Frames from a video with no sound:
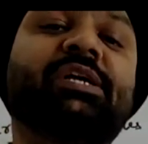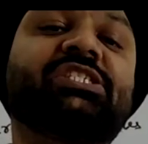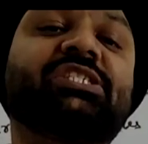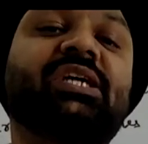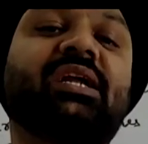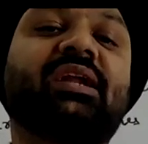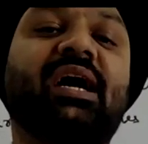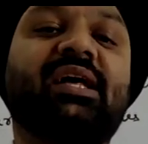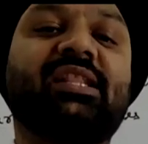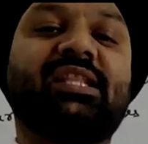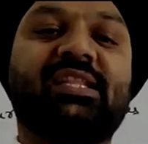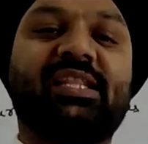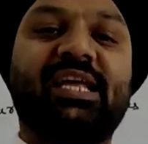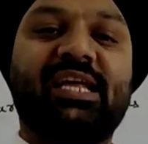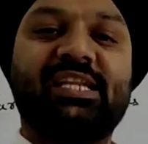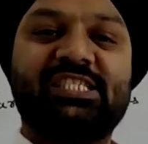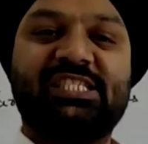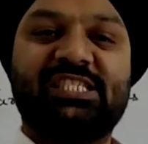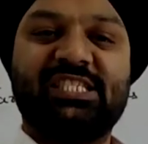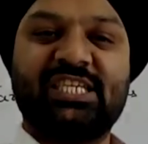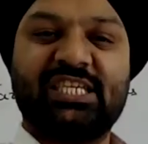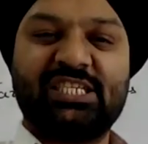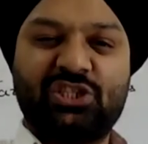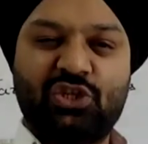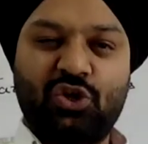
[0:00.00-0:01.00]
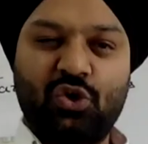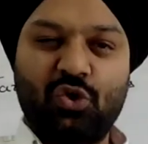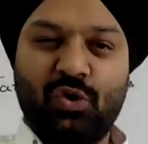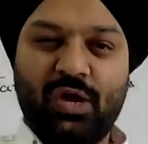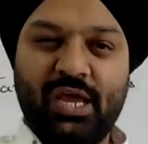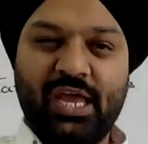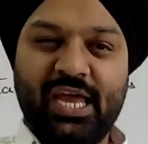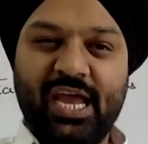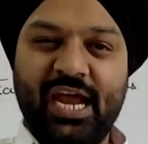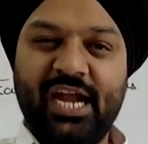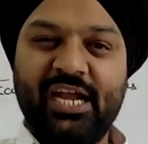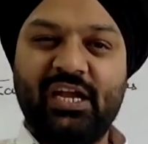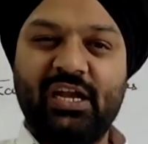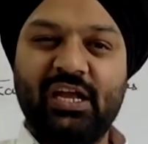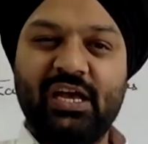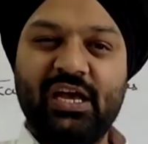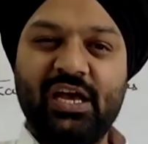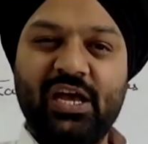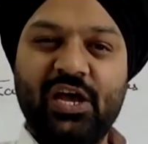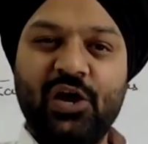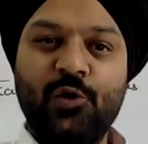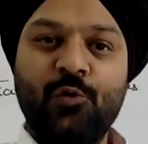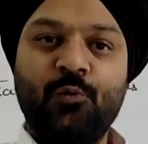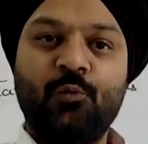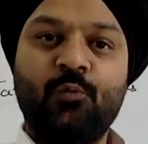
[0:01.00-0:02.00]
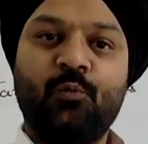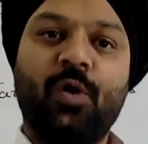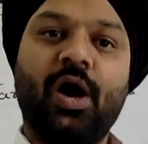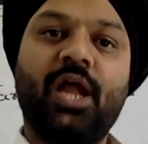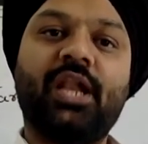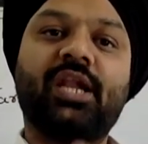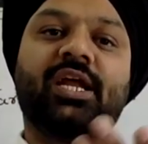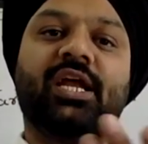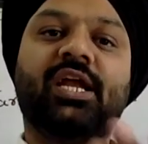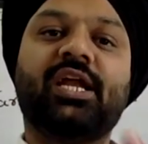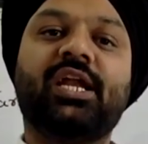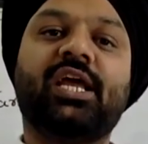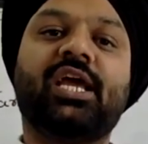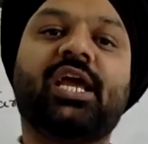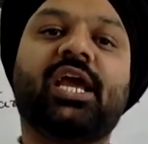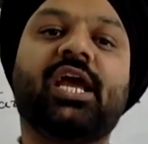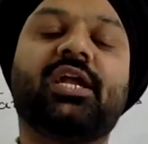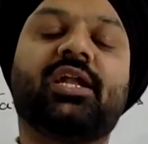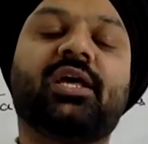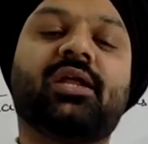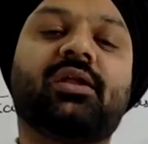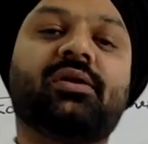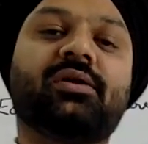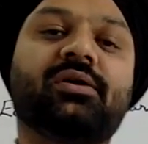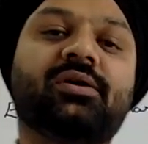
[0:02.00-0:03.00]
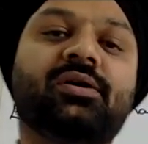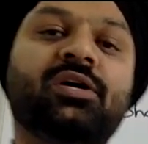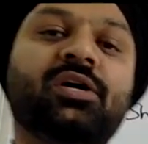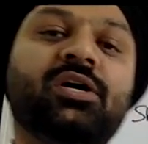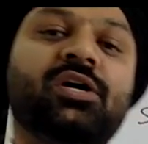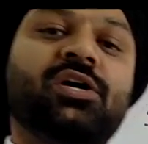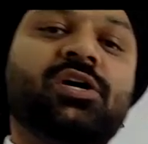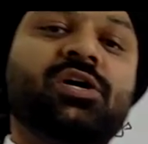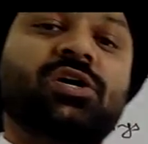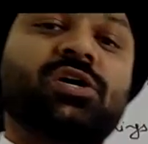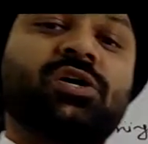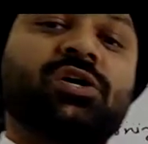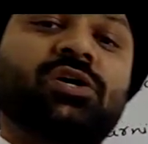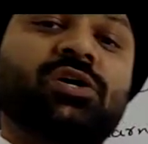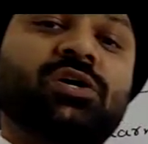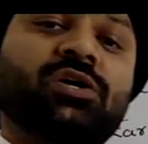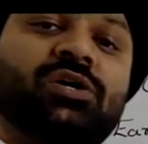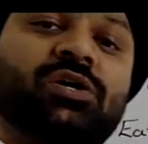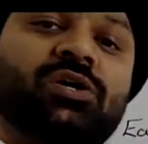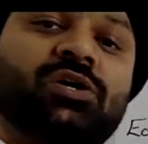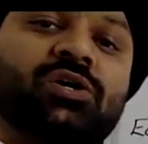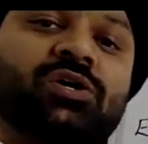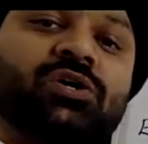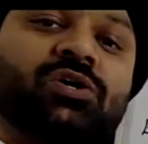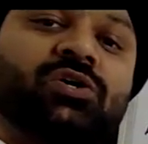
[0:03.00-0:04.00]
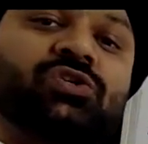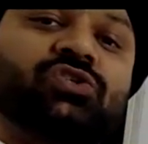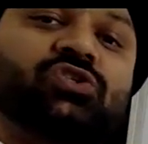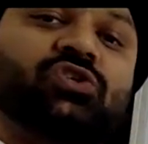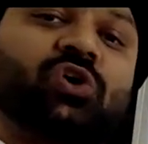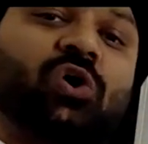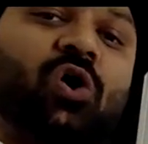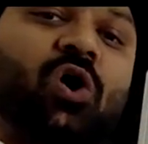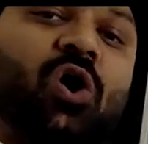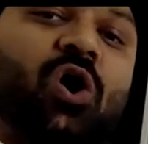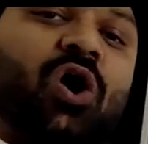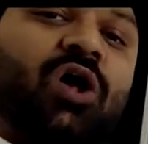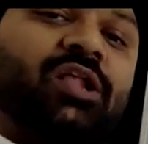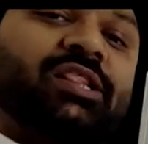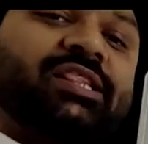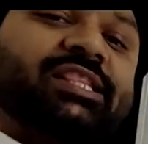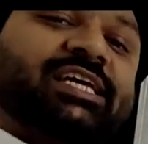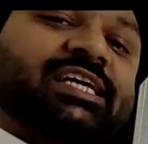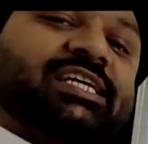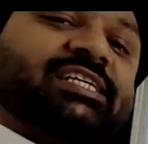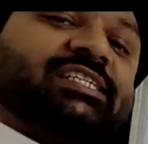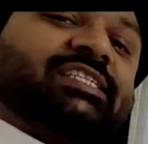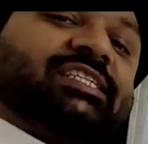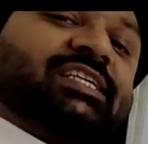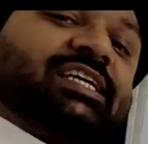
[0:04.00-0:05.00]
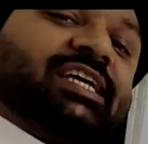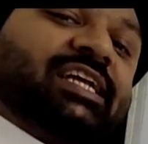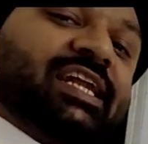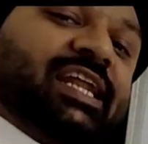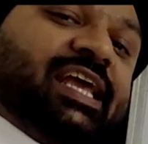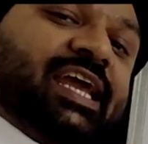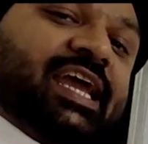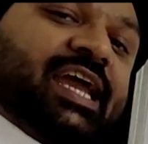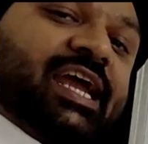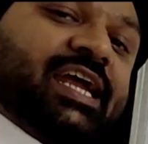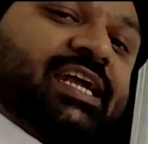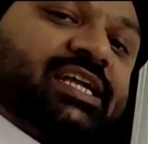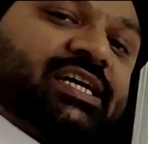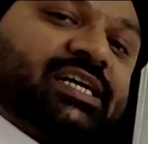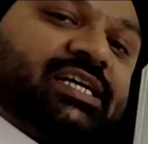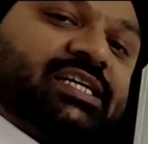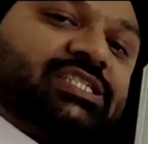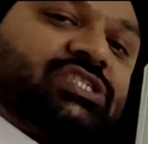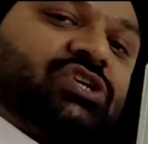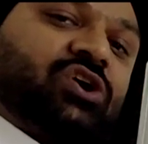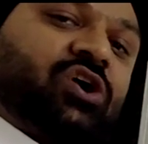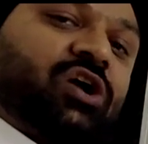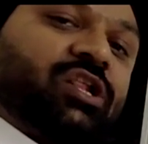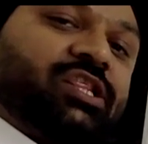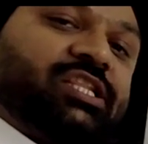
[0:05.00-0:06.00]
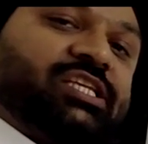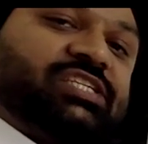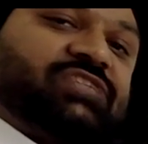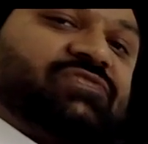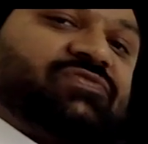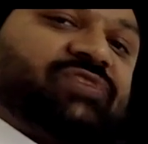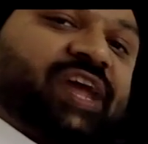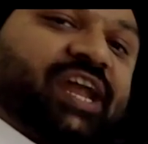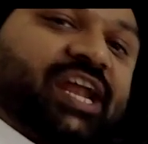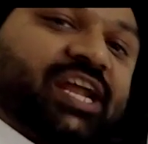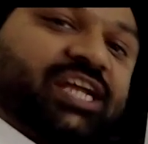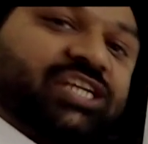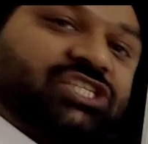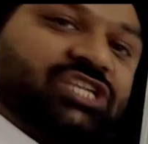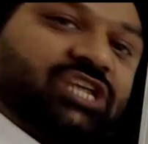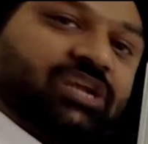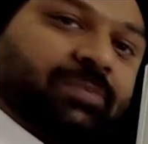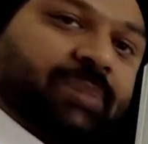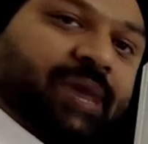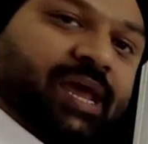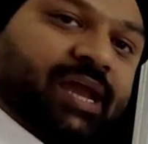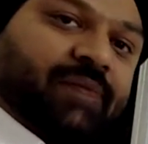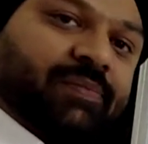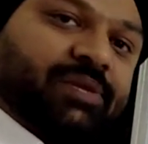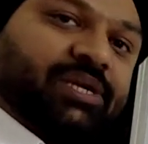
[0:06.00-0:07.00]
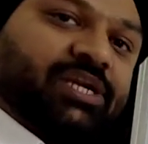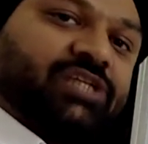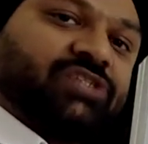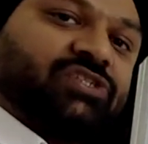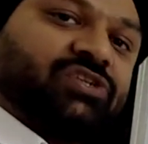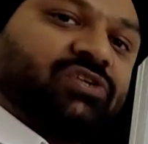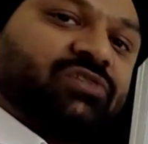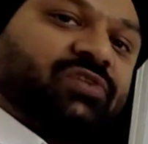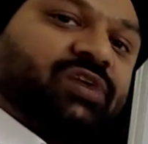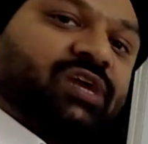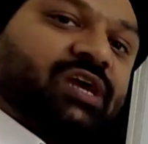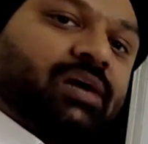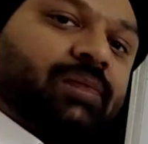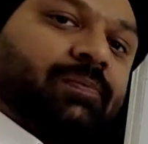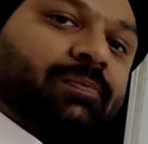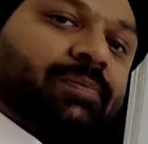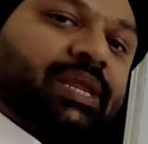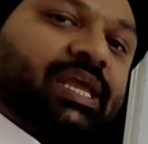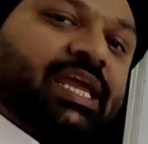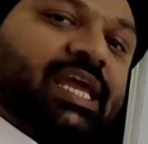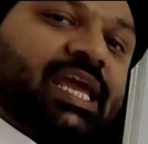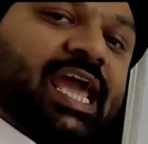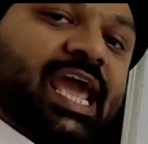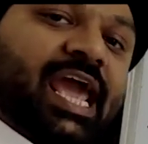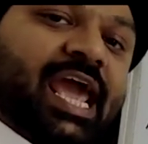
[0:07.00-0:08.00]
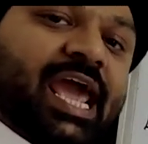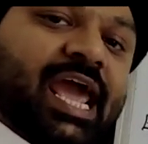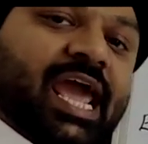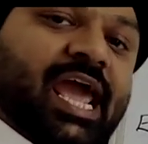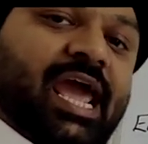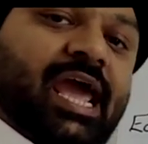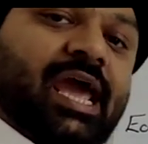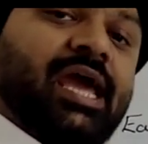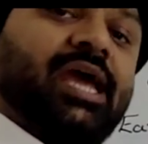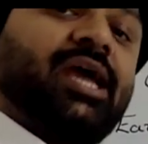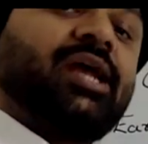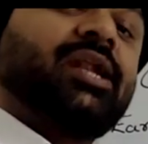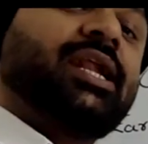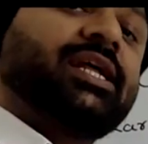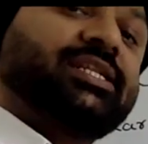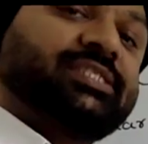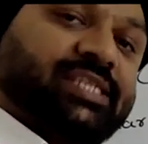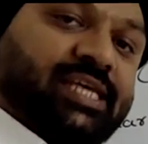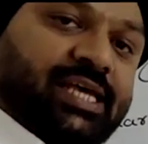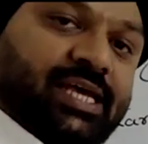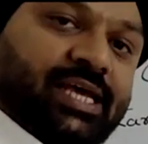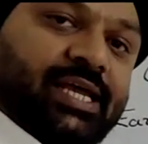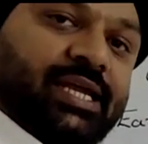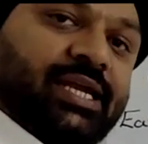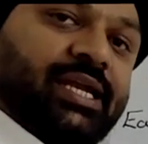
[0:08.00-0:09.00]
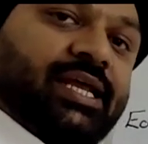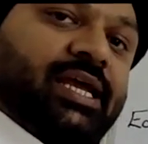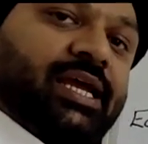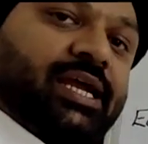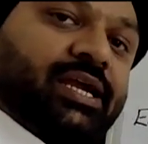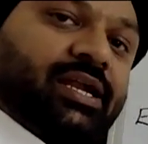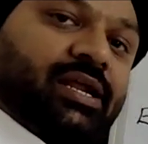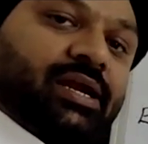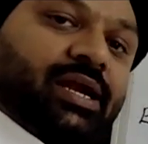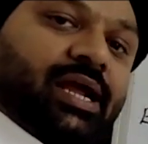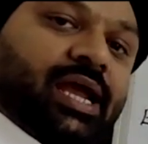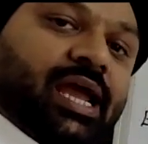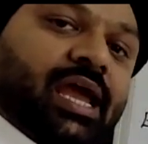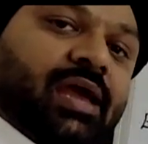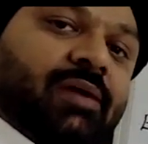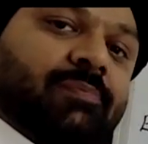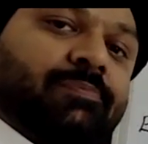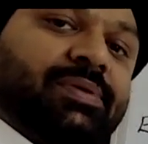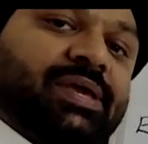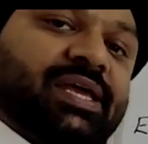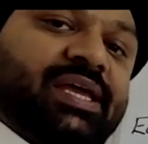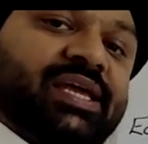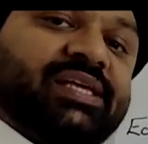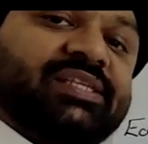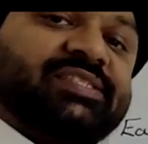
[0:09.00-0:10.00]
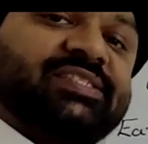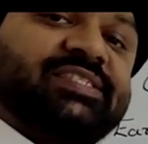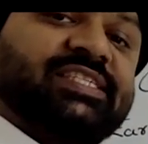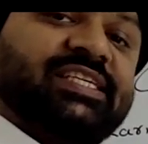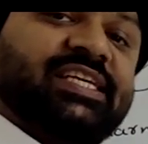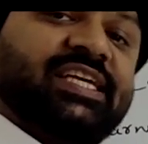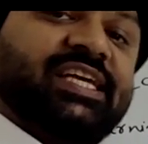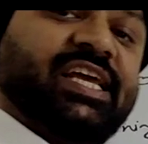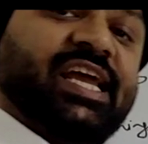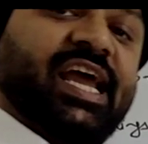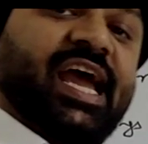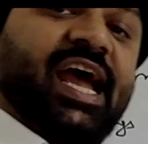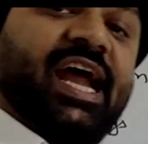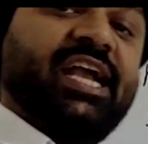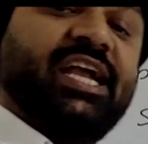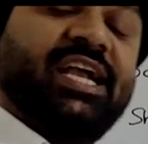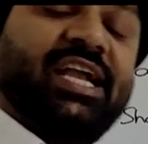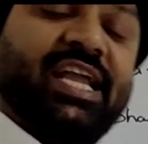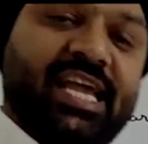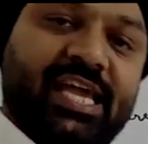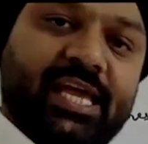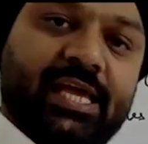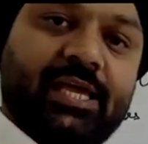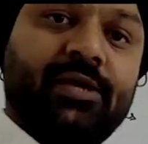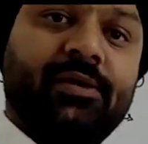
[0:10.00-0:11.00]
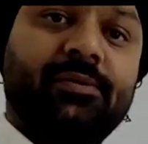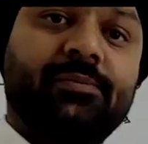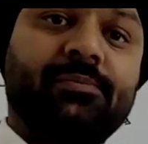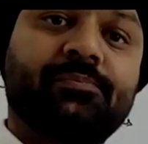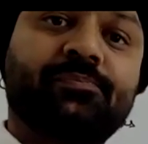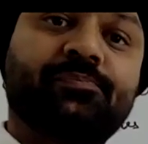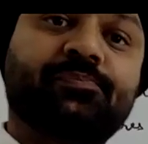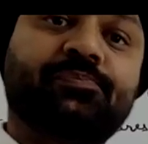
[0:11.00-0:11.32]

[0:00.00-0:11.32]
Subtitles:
picture rather than just looking at one indicator. So all these indicators, all these financial parameters of a company, A, let's say indicator A, B, C, and D,